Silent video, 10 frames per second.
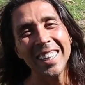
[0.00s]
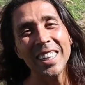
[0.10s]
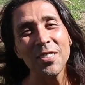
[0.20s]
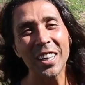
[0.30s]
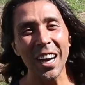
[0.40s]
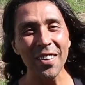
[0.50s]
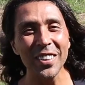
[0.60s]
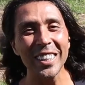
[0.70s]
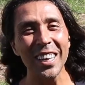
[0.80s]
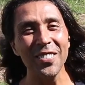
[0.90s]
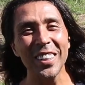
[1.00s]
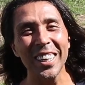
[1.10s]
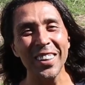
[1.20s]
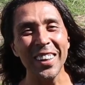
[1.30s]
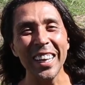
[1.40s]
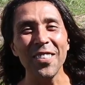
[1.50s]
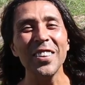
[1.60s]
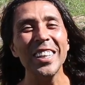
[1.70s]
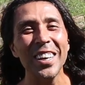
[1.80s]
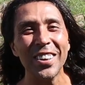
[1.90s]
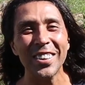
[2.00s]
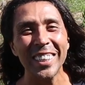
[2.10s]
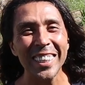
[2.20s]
Leave a comment down below and let me know.